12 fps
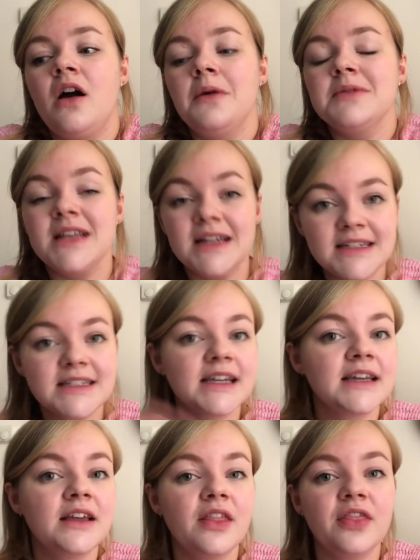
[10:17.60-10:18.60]
I was
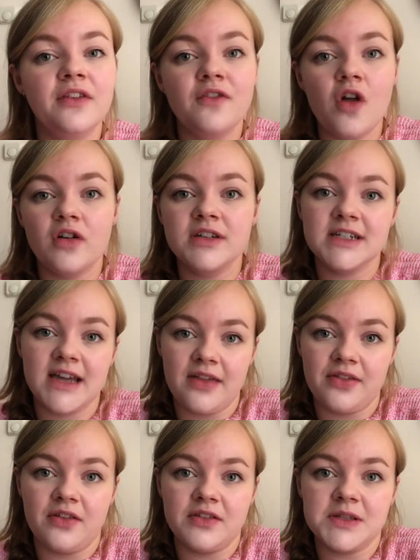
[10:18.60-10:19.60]
editing the vlog
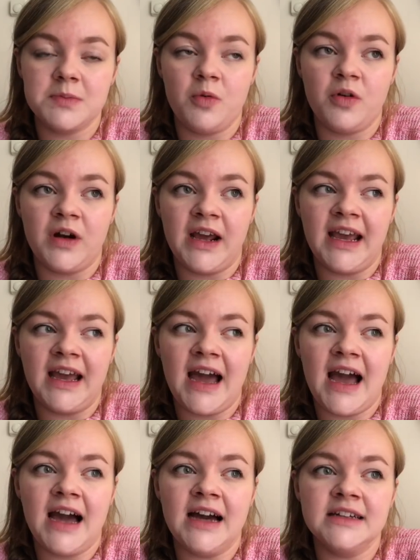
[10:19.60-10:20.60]
together this morning
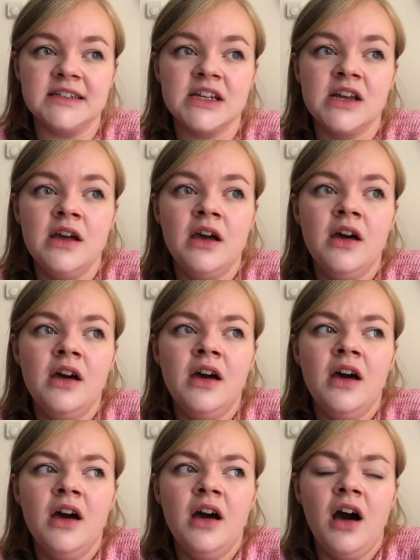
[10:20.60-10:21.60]
and
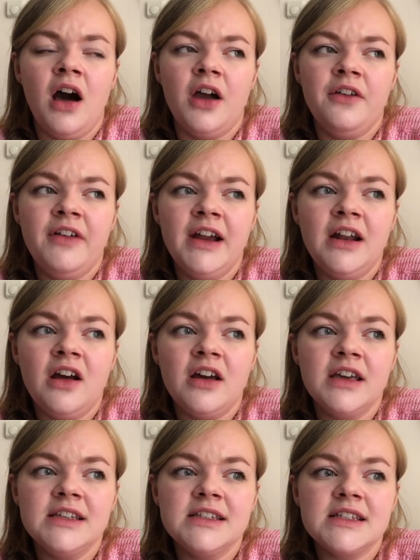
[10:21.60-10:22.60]
I
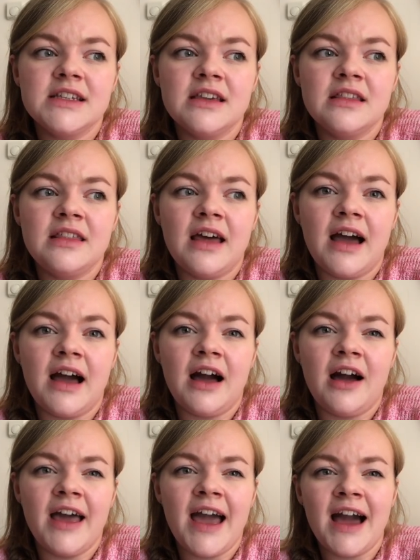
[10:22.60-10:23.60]
realised that
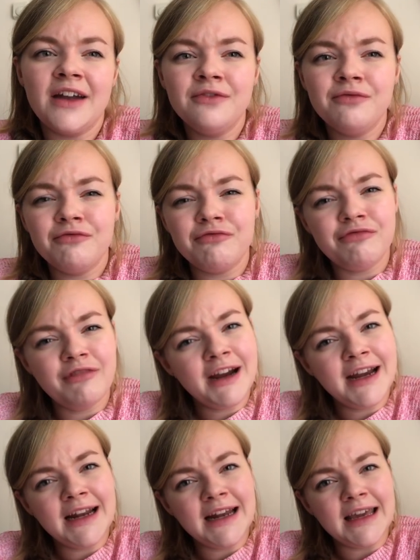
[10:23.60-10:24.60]
I hadn't
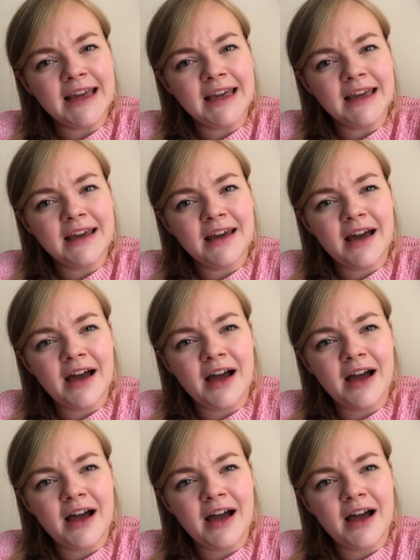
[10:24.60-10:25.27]
really